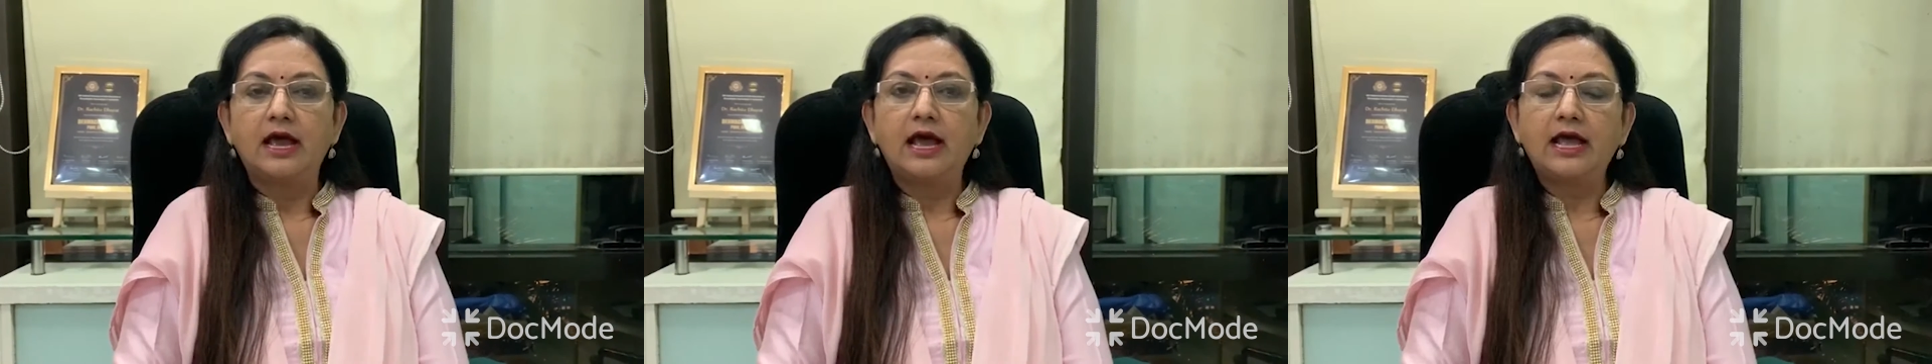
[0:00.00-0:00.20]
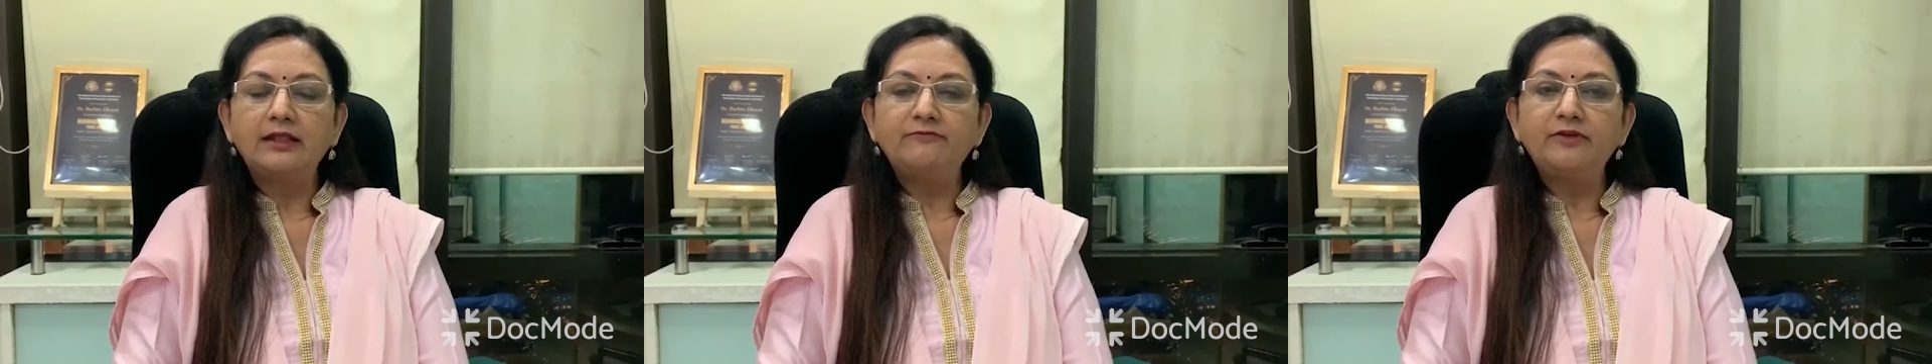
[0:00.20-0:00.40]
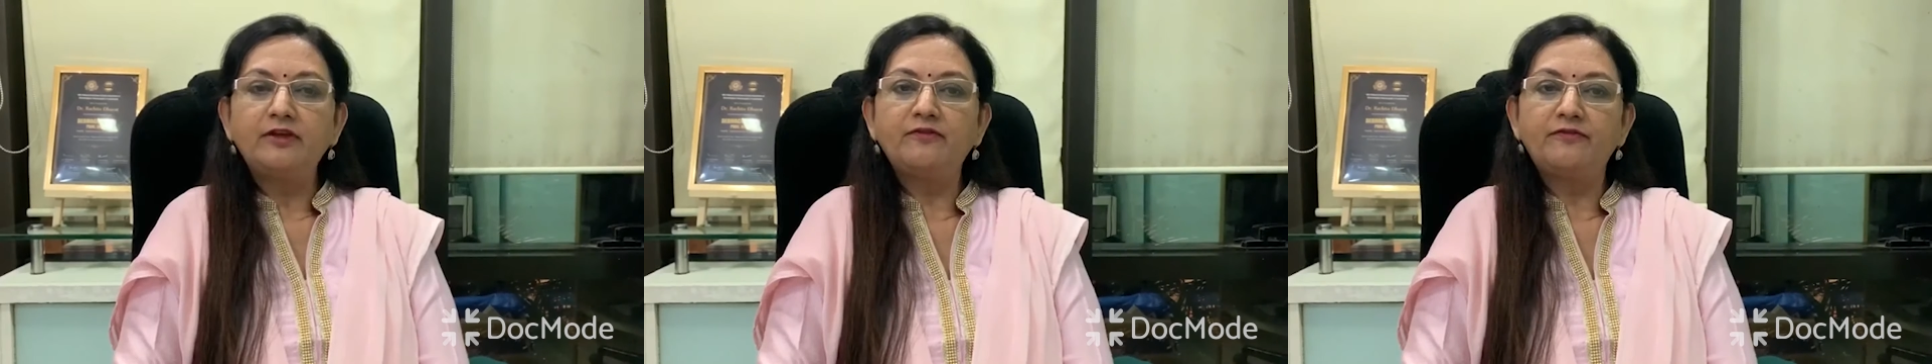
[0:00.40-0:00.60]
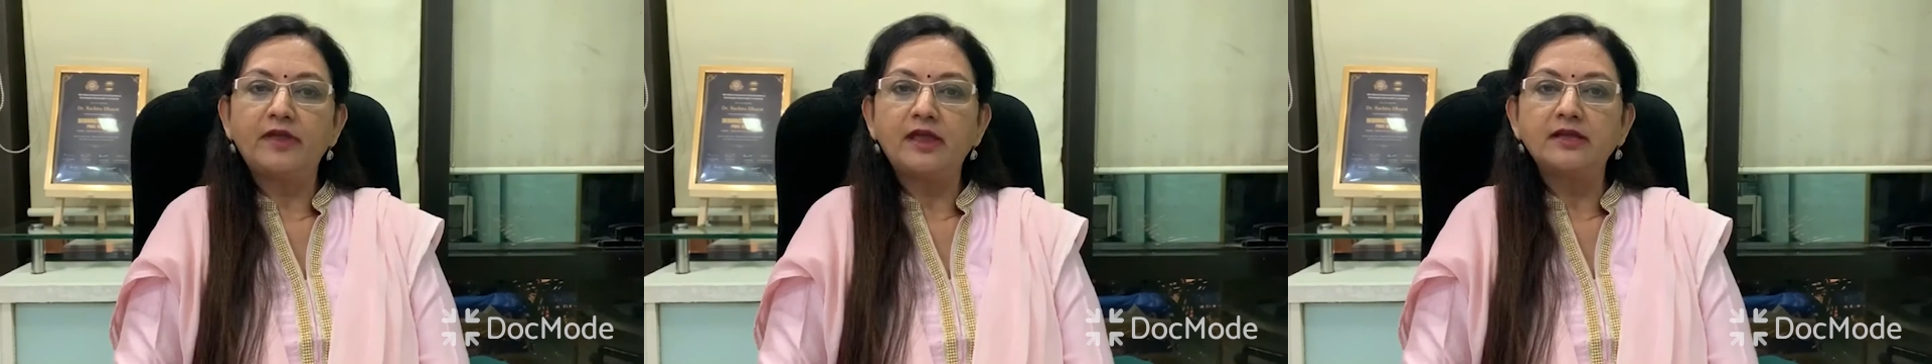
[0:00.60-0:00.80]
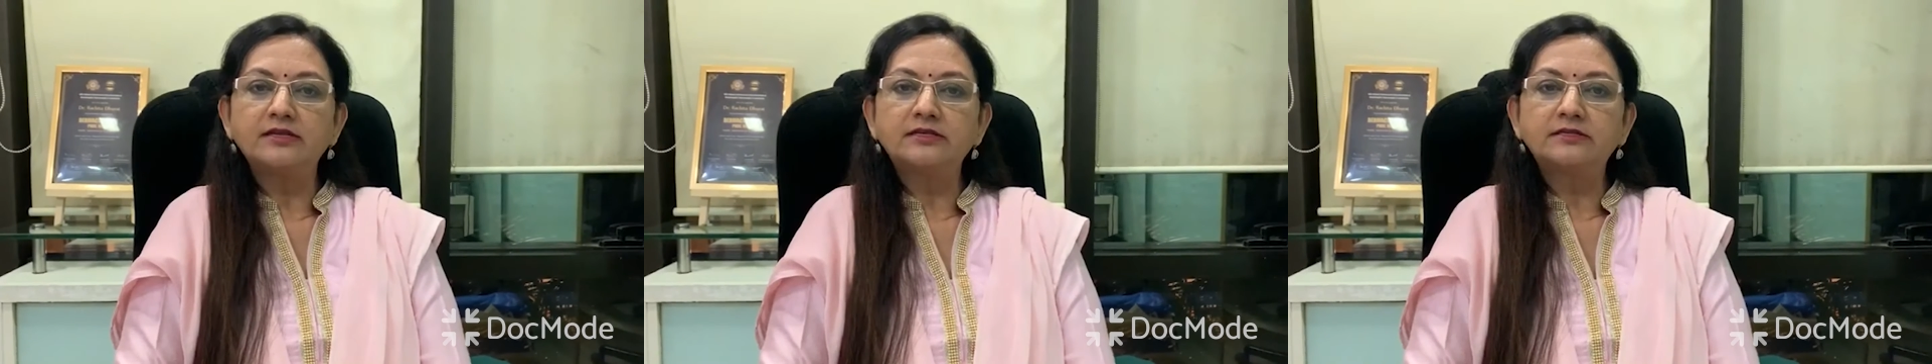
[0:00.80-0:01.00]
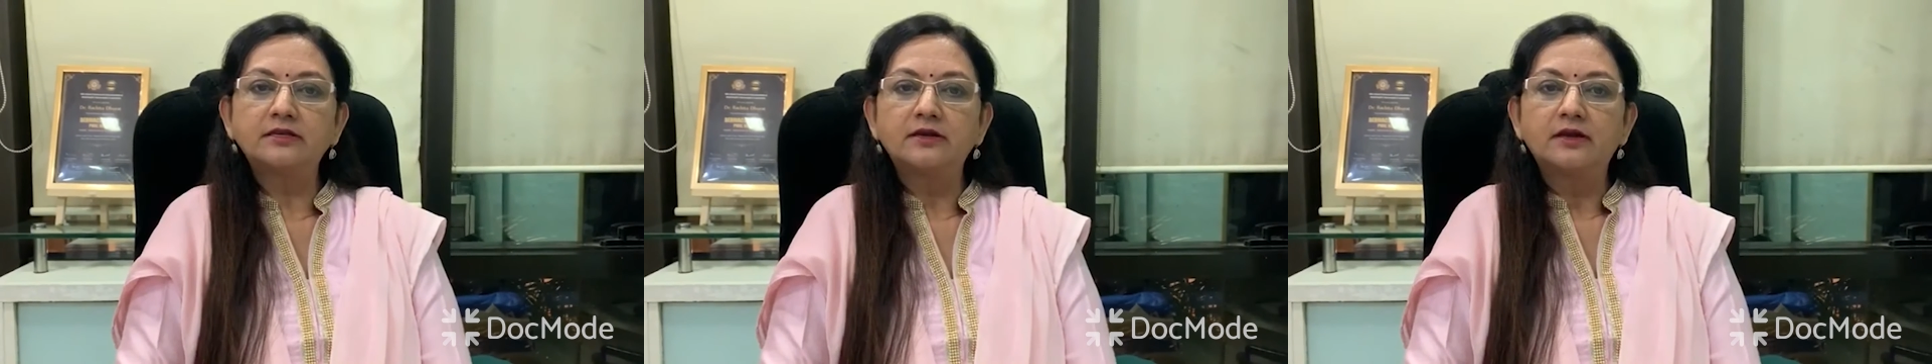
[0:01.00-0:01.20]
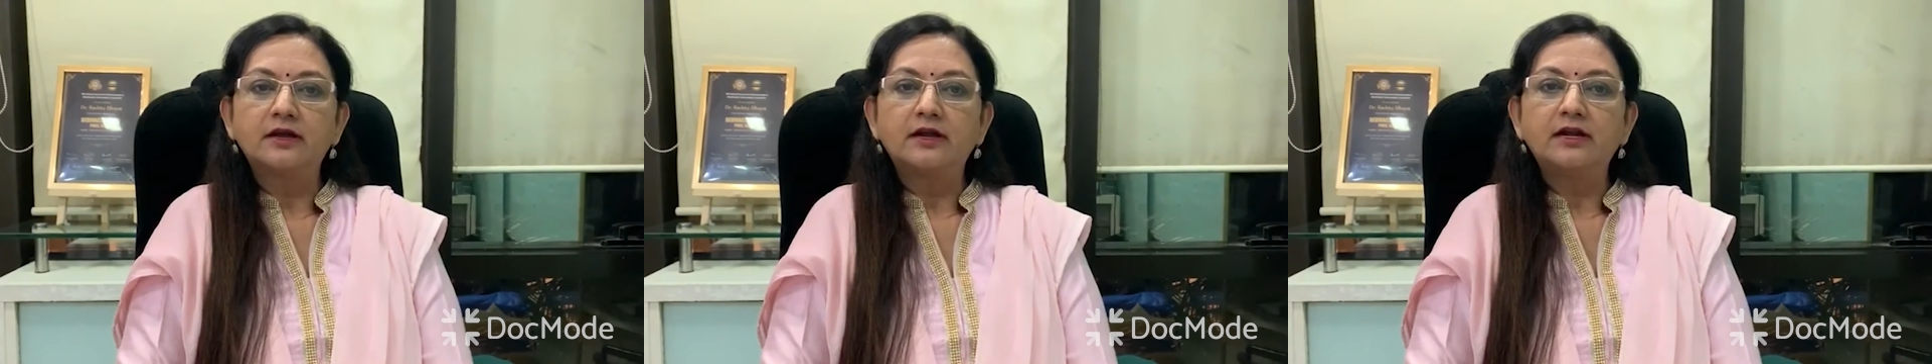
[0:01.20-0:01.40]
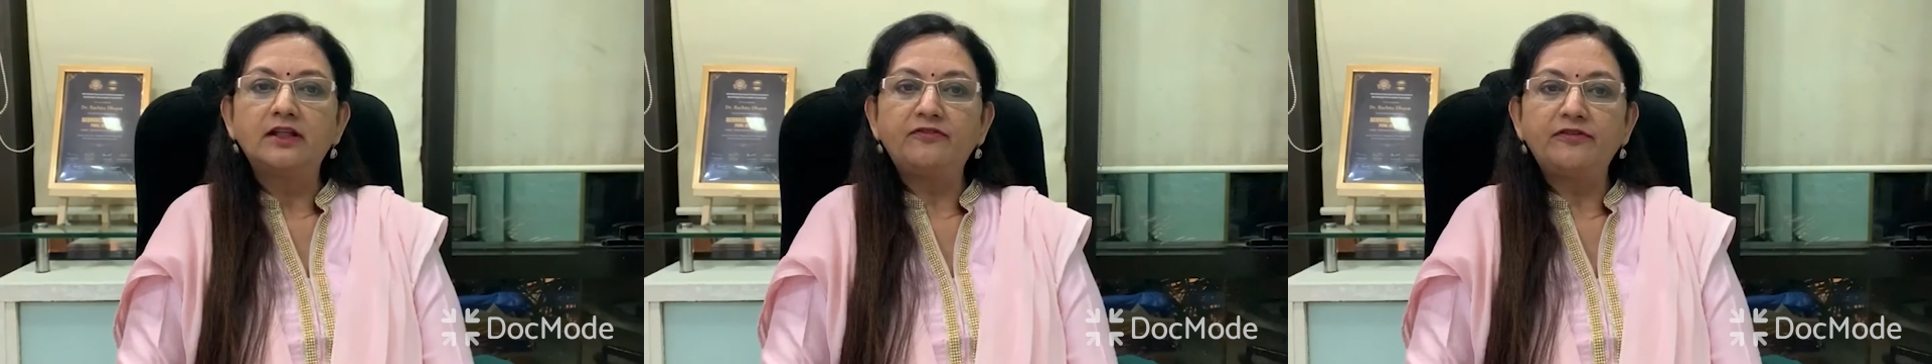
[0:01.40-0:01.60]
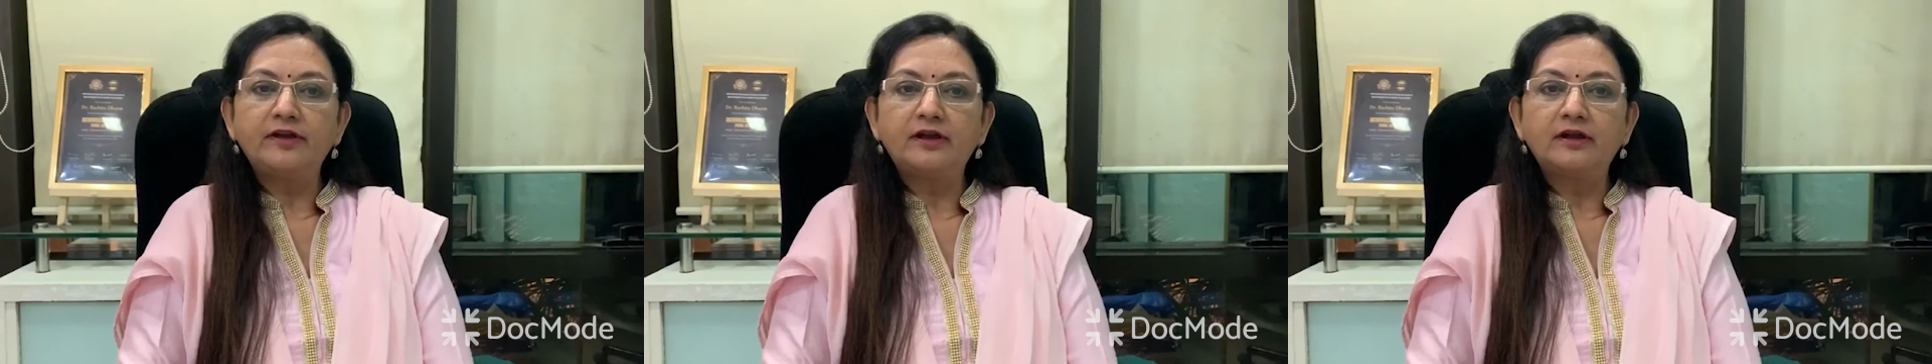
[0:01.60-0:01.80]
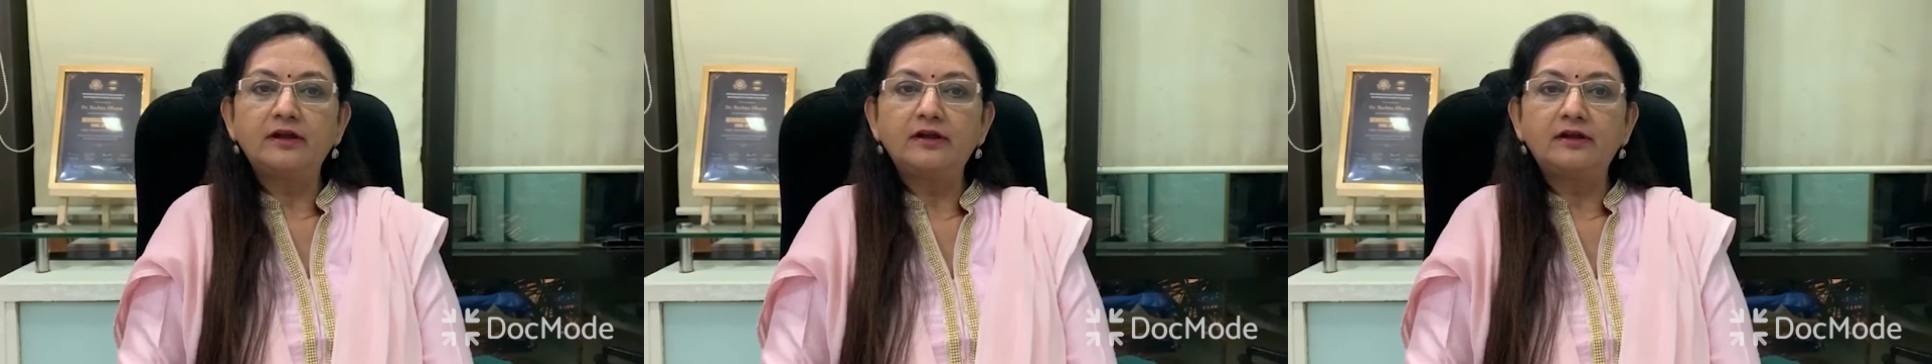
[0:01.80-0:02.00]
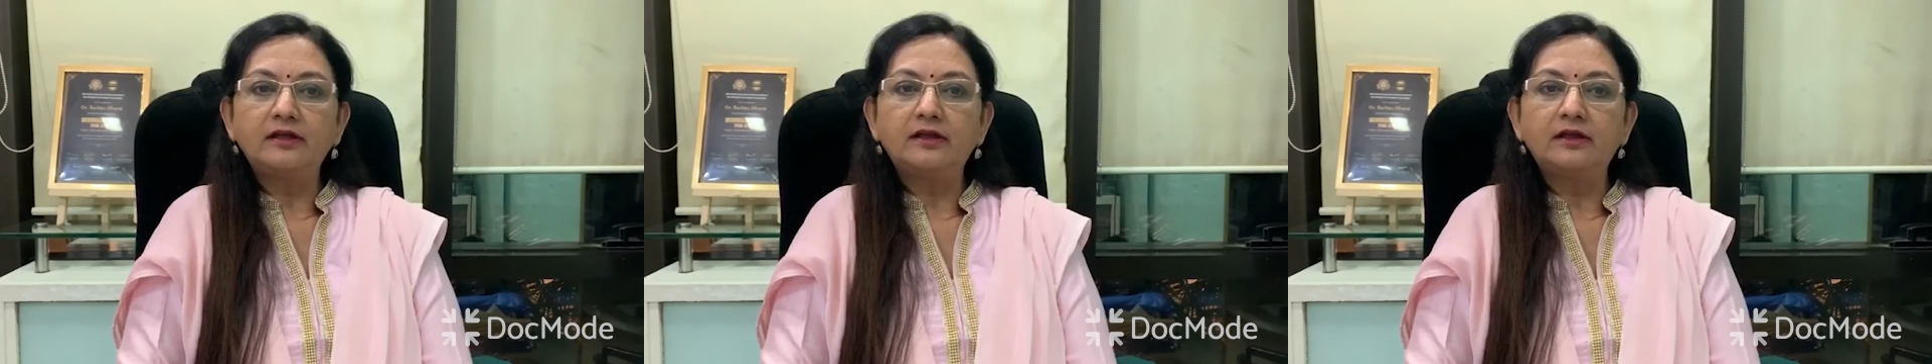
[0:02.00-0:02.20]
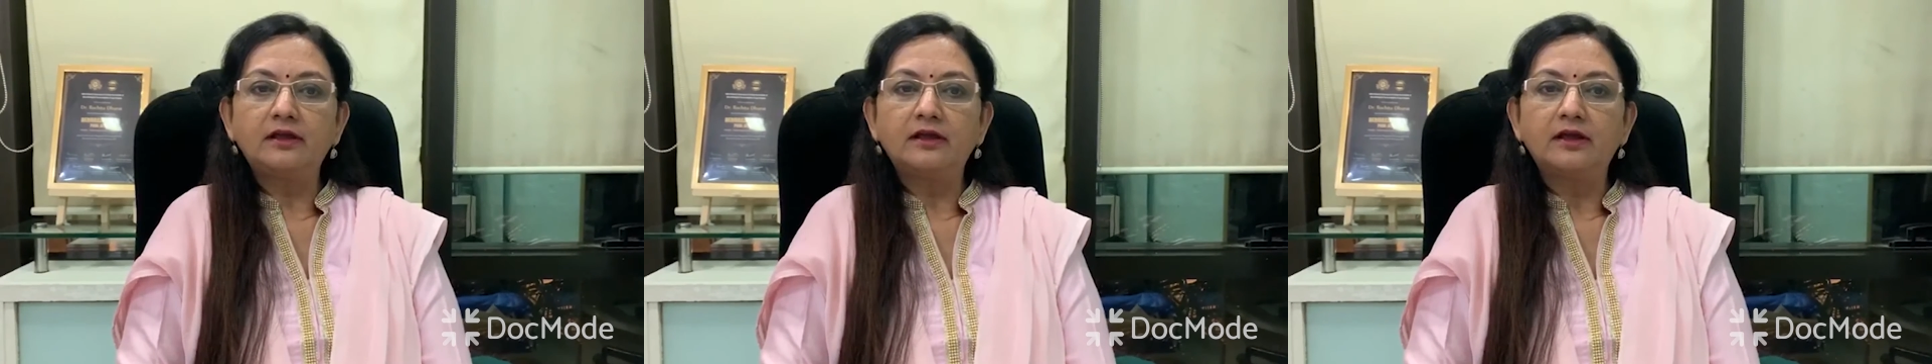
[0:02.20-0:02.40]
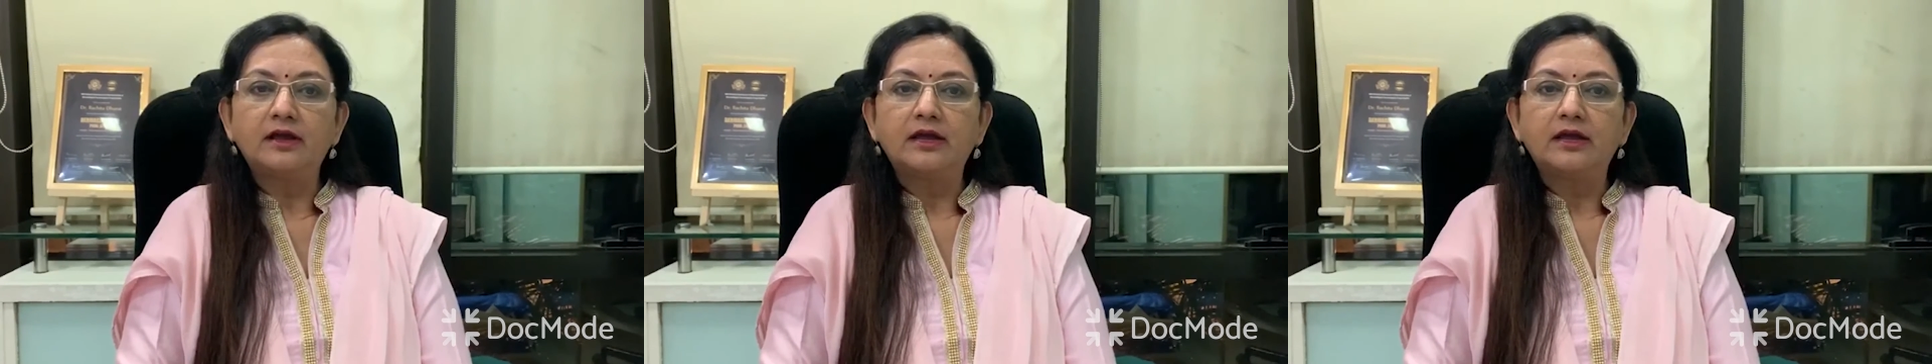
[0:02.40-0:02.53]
and we face difficulty